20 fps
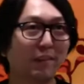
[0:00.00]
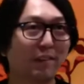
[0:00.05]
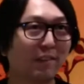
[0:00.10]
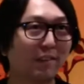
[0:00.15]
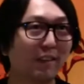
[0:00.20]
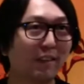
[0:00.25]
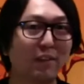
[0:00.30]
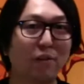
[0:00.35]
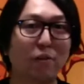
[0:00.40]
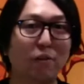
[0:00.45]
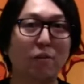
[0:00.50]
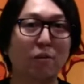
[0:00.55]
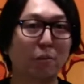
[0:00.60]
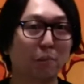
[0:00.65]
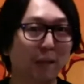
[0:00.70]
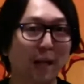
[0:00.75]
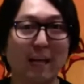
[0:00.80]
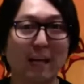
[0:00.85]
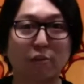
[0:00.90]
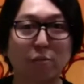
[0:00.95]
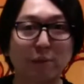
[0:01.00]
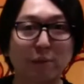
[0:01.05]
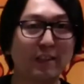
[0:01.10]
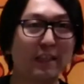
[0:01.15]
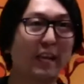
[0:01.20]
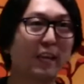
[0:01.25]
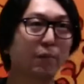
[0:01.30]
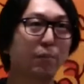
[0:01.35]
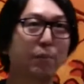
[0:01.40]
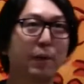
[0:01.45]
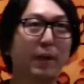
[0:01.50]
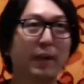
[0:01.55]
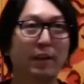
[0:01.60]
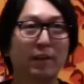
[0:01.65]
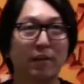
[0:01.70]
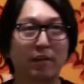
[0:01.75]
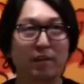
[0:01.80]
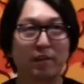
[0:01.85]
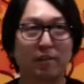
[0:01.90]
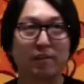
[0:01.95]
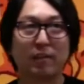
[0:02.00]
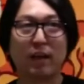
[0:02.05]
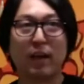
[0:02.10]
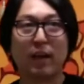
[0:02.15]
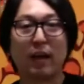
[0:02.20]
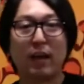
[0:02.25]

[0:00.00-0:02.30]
seeing those blacksmith knife makers.